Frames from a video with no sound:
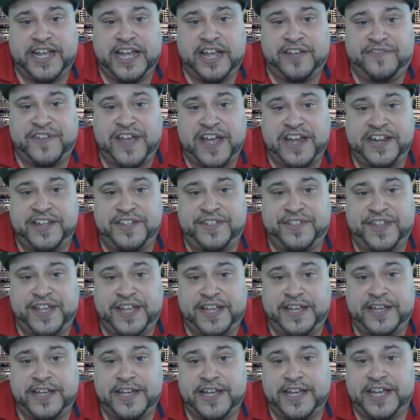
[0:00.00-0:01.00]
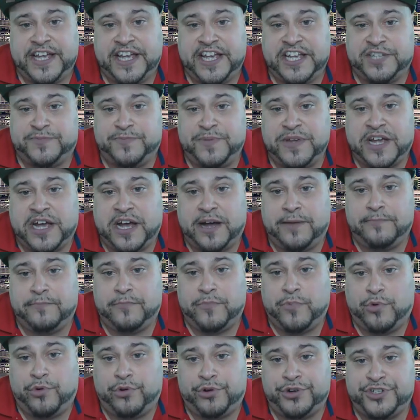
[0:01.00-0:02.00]
If anything, he's become
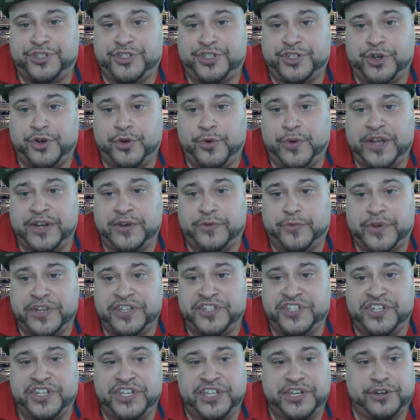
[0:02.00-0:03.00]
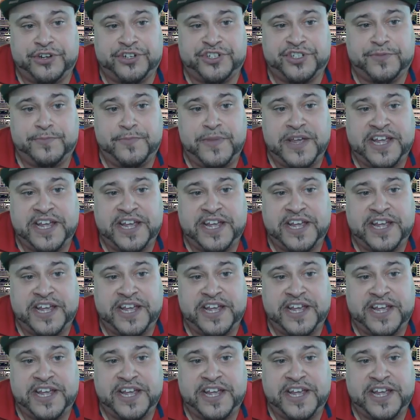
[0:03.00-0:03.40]
more so in recent years,